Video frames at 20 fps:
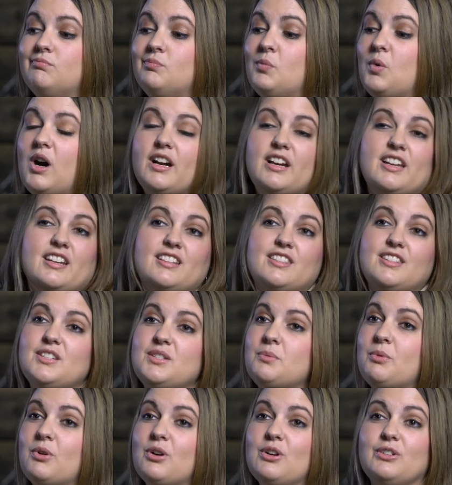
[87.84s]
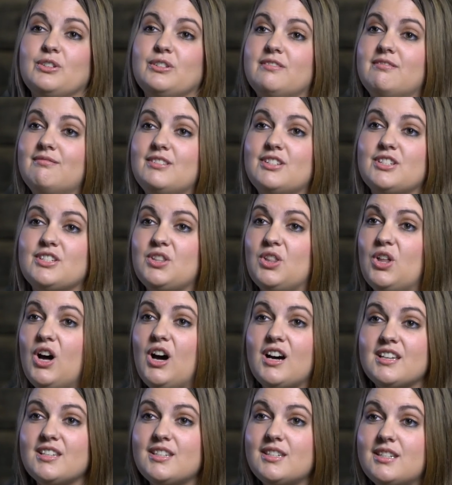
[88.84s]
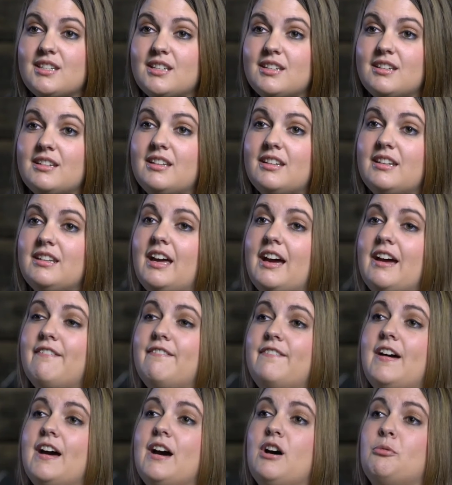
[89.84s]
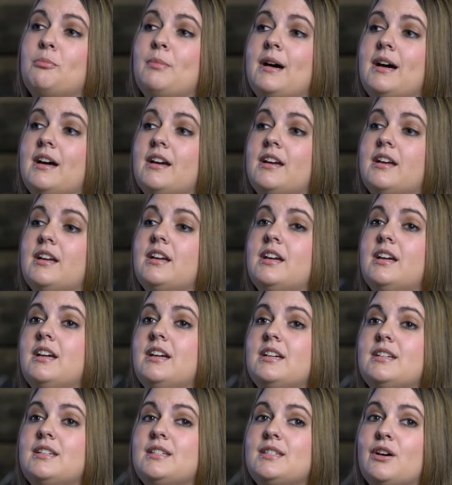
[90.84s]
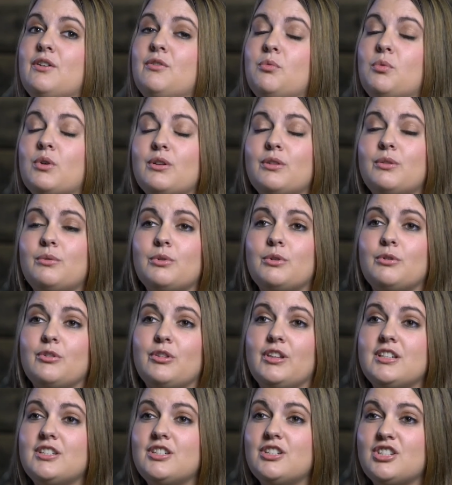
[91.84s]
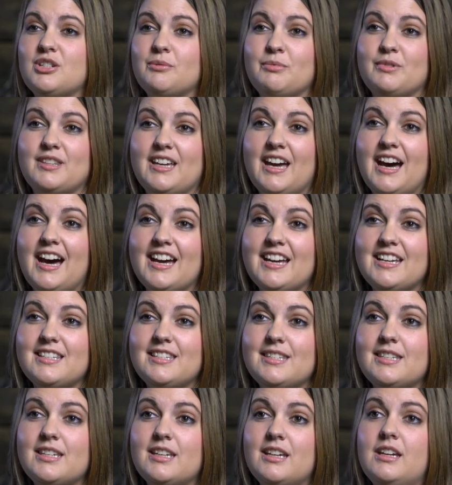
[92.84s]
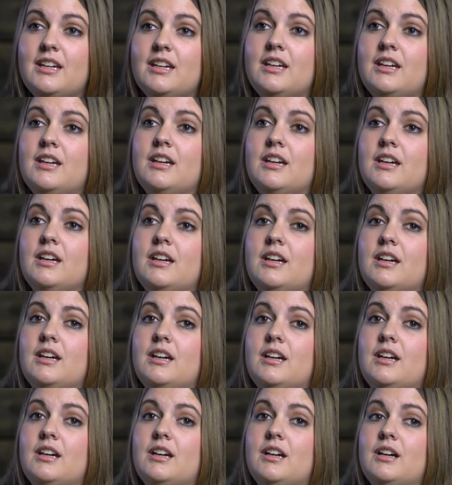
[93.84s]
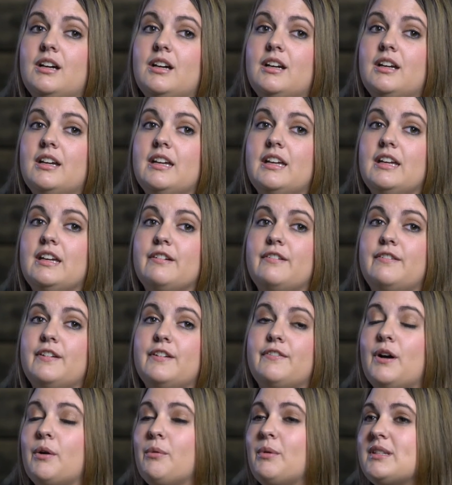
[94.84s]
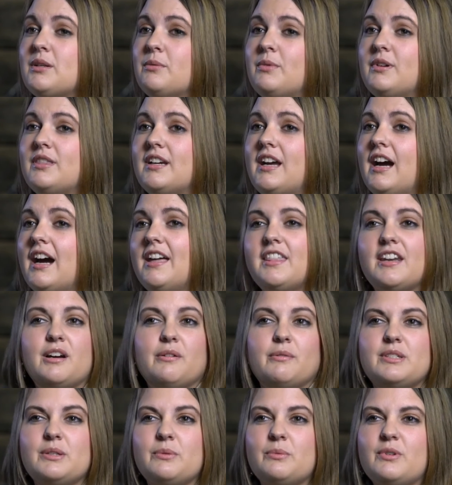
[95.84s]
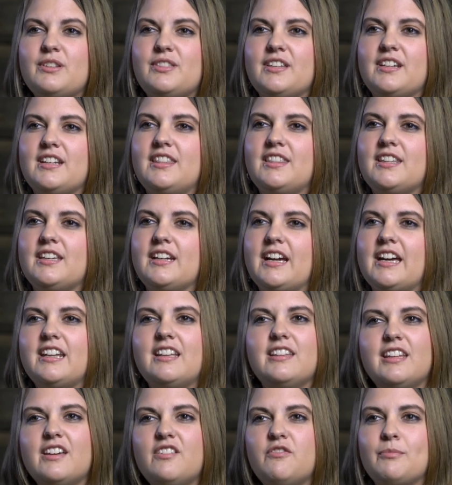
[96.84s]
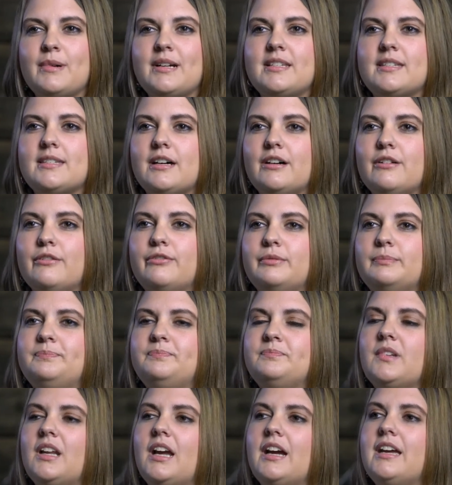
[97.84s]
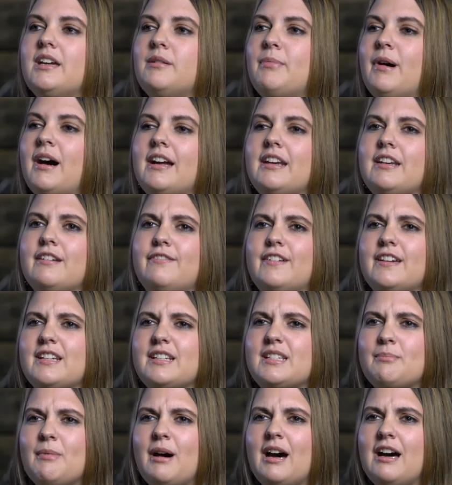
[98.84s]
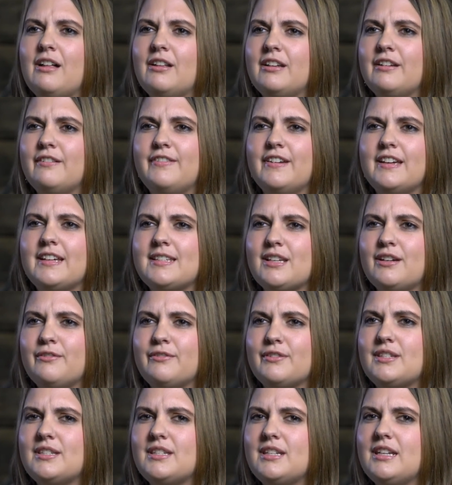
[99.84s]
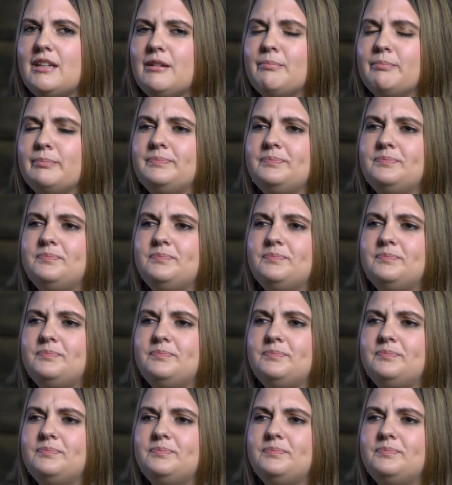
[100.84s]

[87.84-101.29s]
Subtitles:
walking in this world, just lost. I found my self-worth through relationship with guys. If I wasn't with a guy, then I wasn't worth anything. I didn't love myself. I hid behind a fake smile and a fake self-esteem.